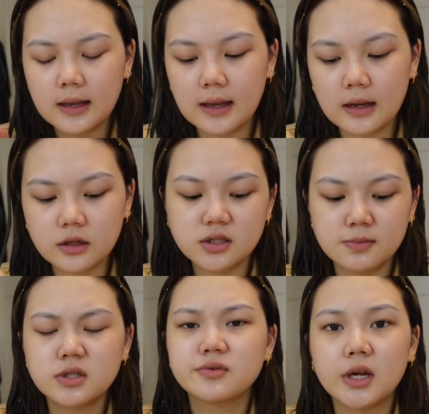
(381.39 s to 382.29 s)
and it
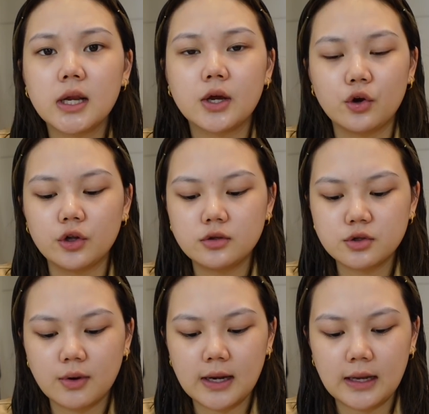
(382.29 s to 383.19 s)
smells really good,
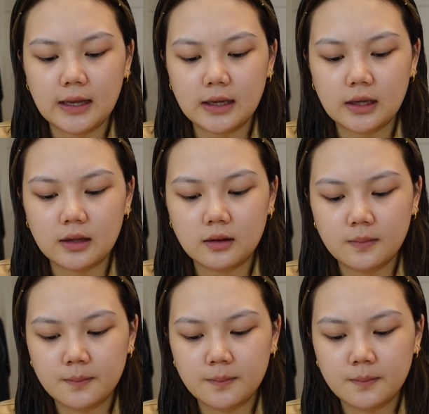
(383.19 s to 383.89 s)
so I like it.